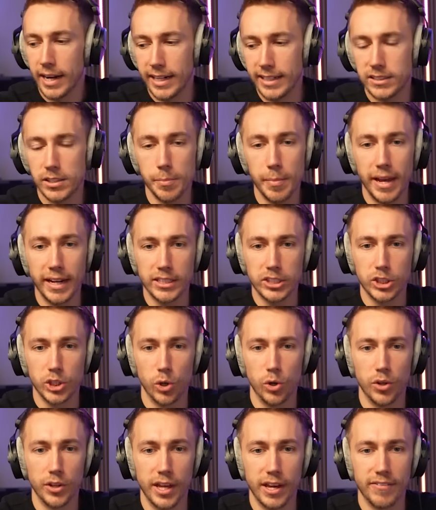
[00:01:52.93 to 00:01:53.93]
I need to make
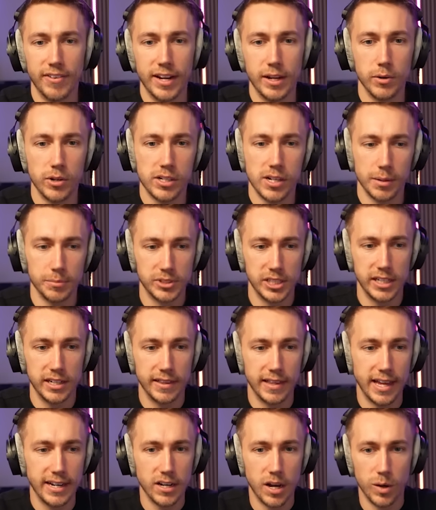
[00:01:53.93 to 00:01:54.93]
sure that if anyone comes in
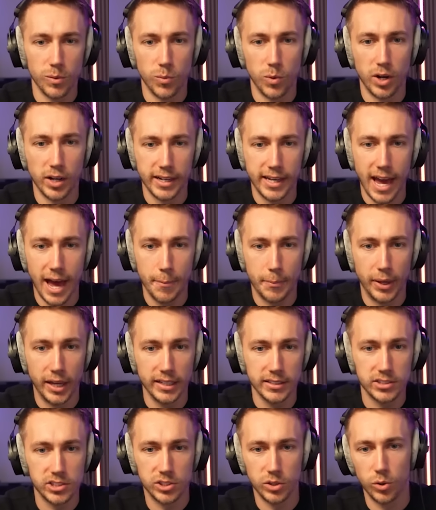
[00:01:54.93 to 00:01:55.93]
and they don't want cat
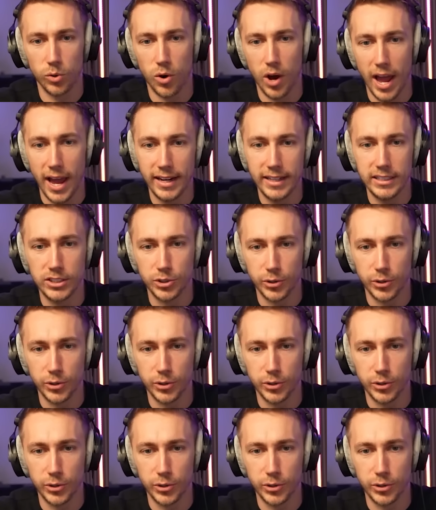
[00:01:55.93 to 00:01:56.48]
piss or any